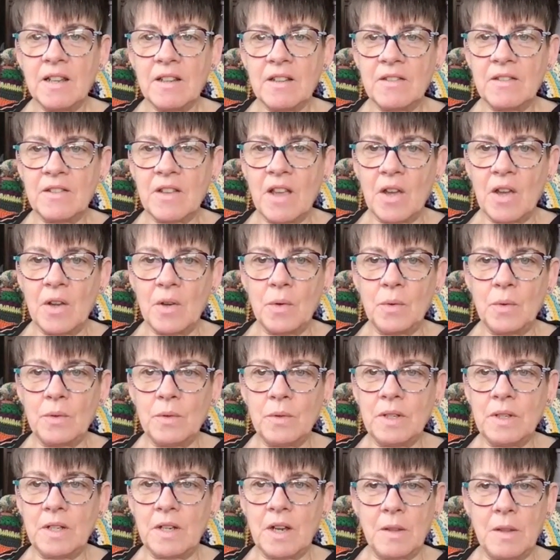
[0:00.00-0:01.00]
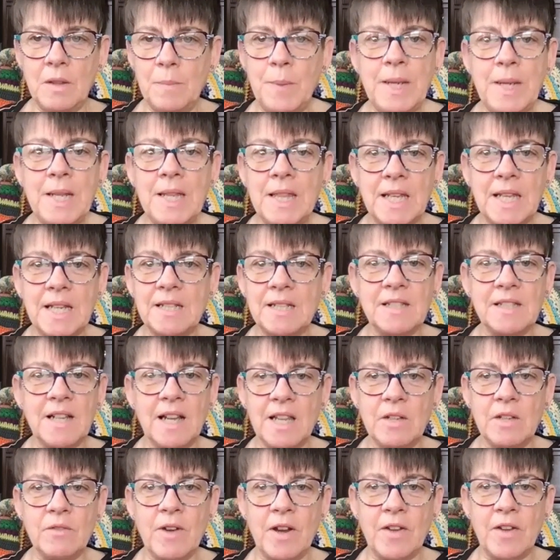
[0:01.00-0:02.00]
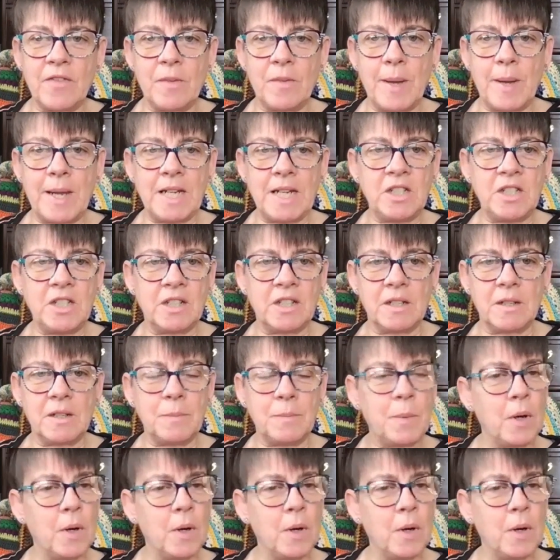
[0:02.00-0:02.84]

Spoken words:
So, you know, the big things like the Reformation,